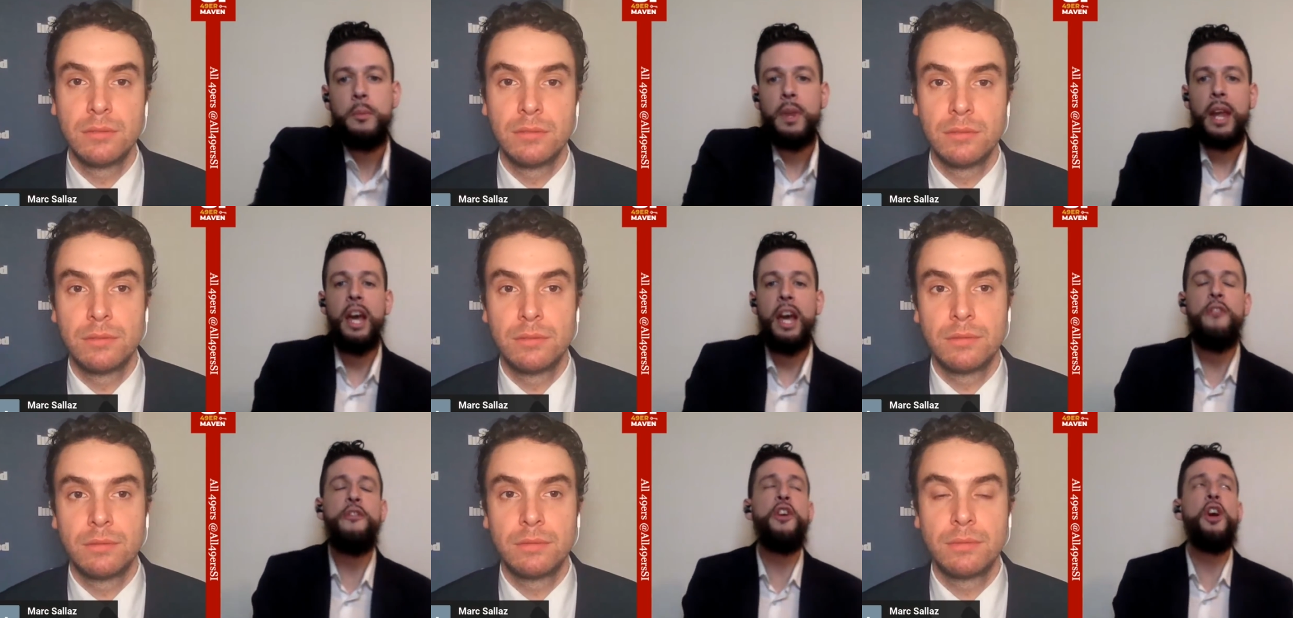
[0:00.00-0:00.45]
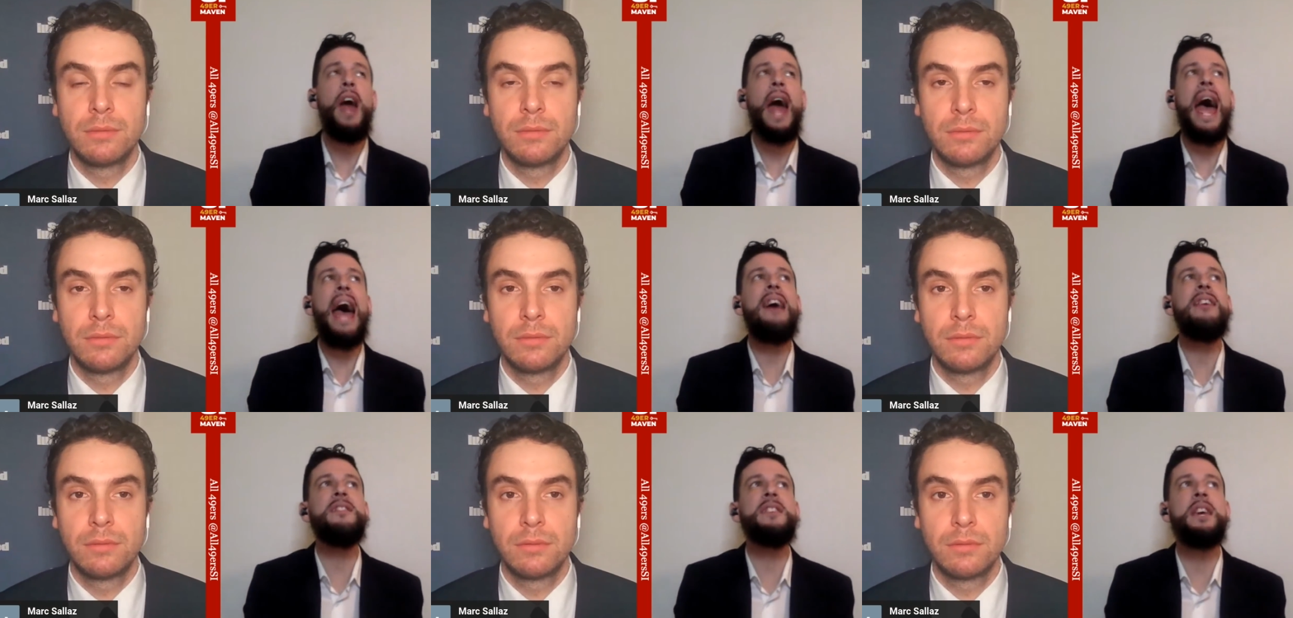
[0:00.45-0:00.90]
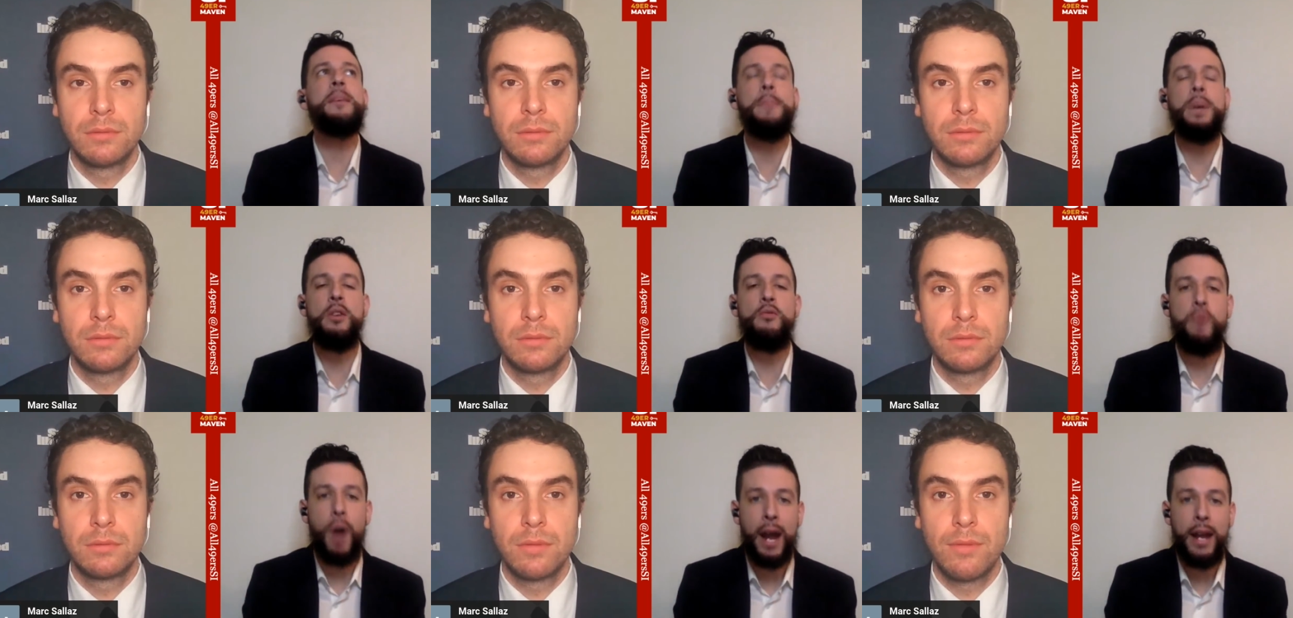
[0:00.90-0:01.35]
Speaker 1: If you're asking
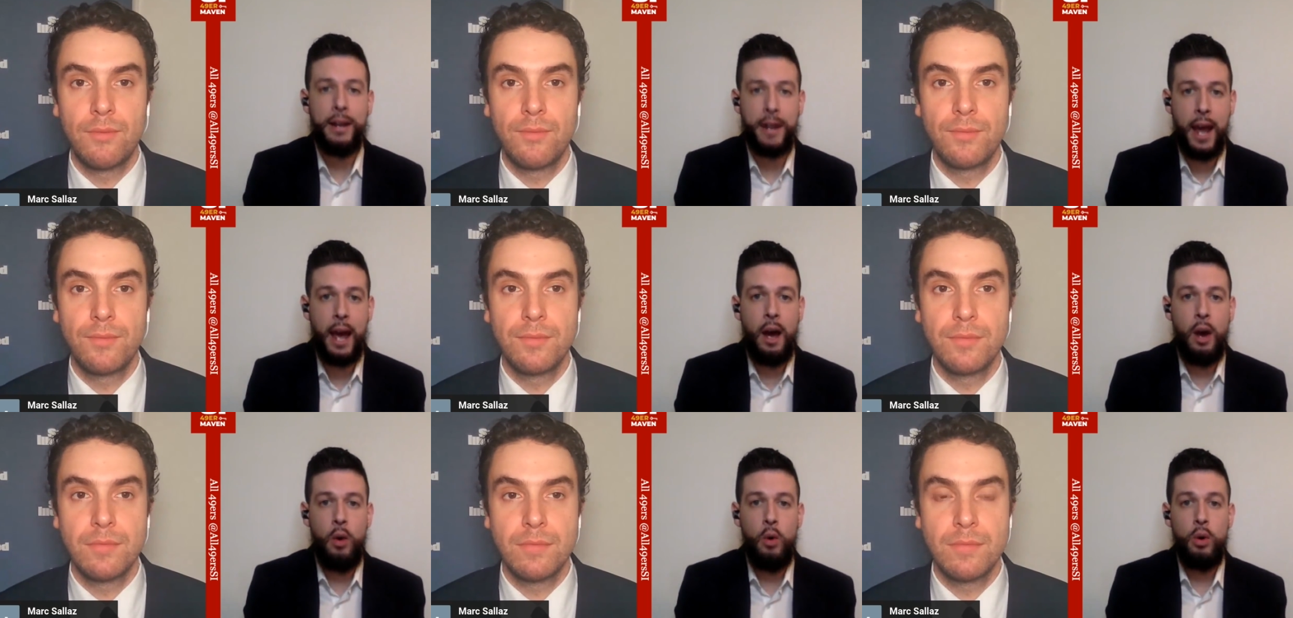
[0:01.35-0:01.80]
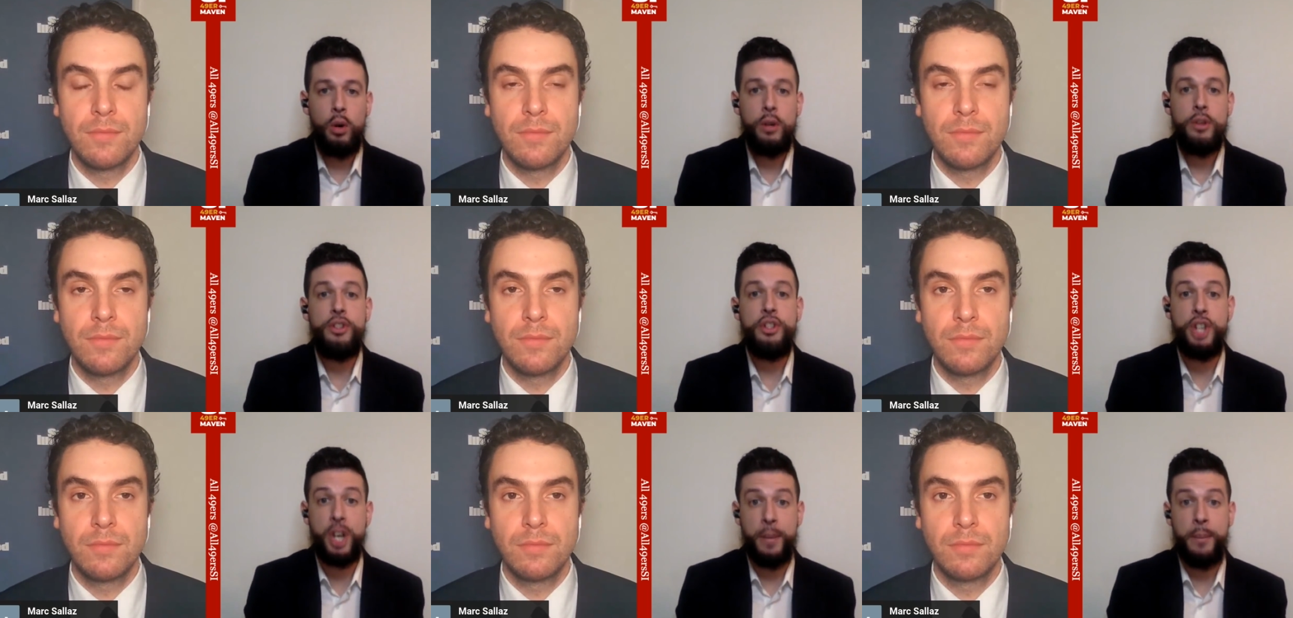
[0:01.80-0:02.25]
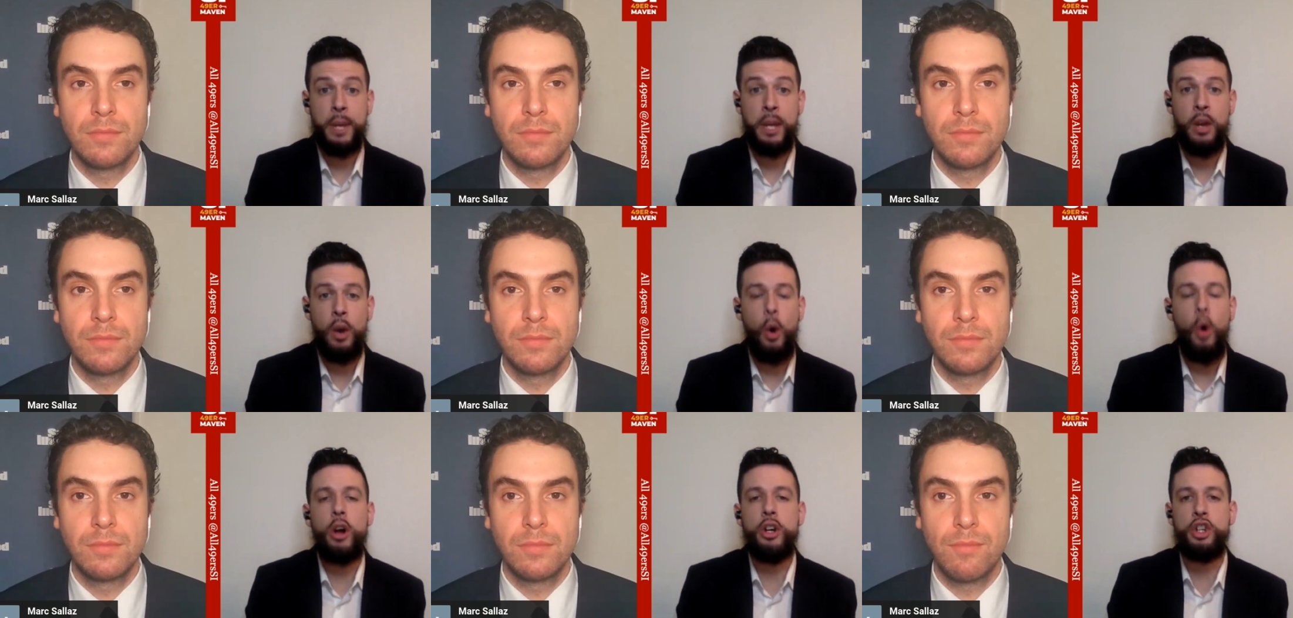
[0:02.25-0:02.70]
me right now, Jimmy
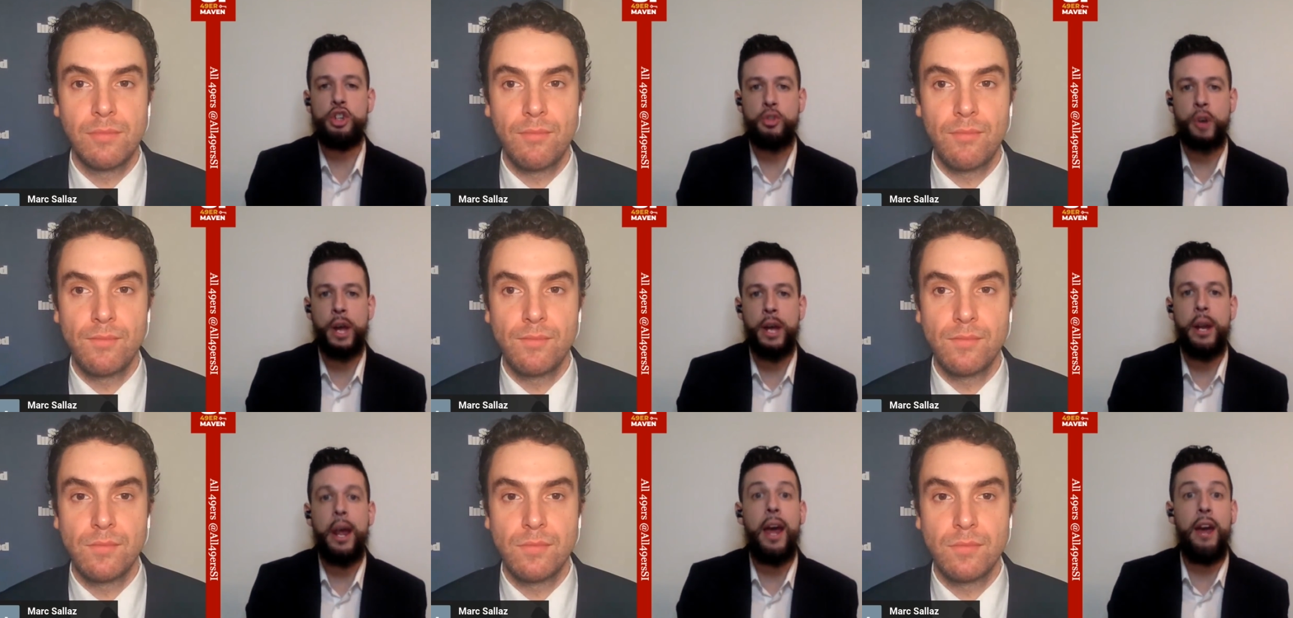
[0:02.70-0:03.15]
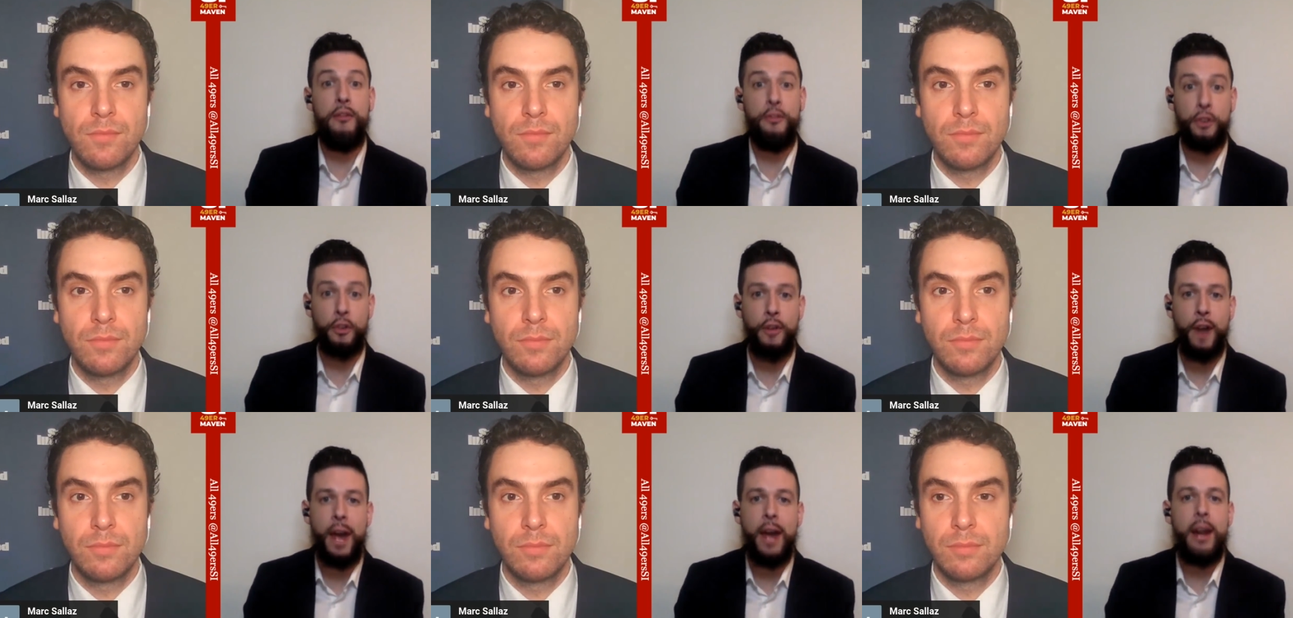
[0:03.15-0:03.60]
or Trent and Verrett